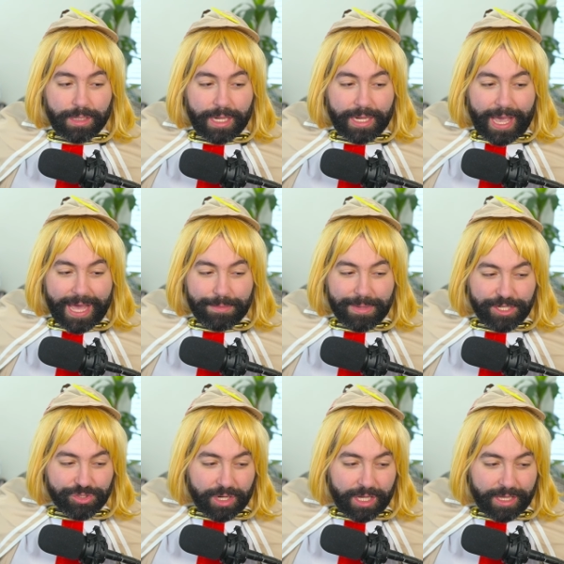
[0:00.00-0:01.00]
a
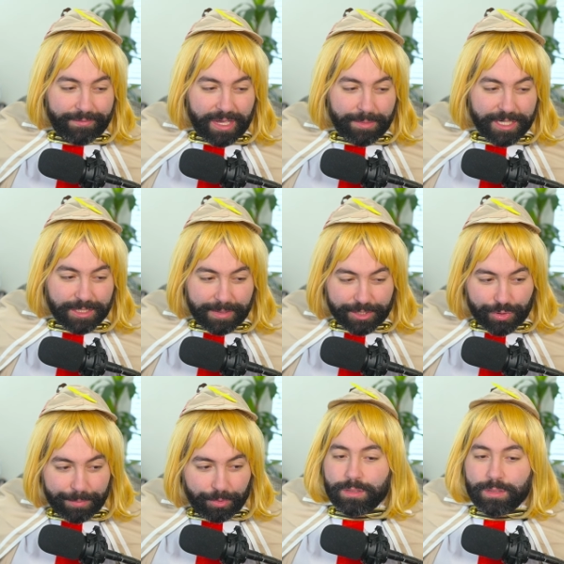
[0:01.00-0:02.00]
animation, hall animation by
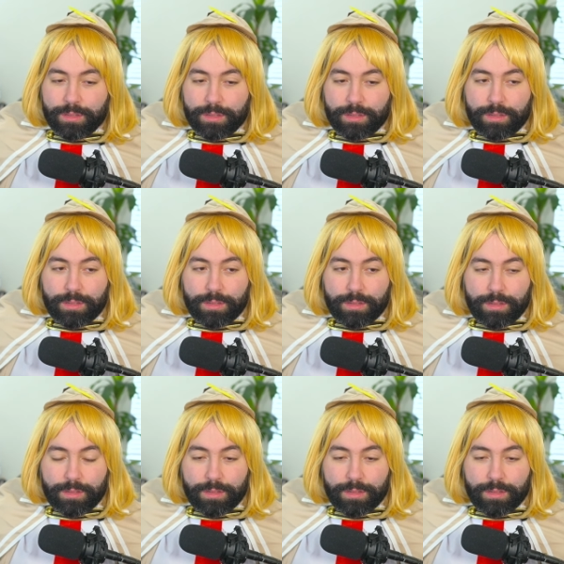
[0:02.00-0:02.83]
Triple. Now what?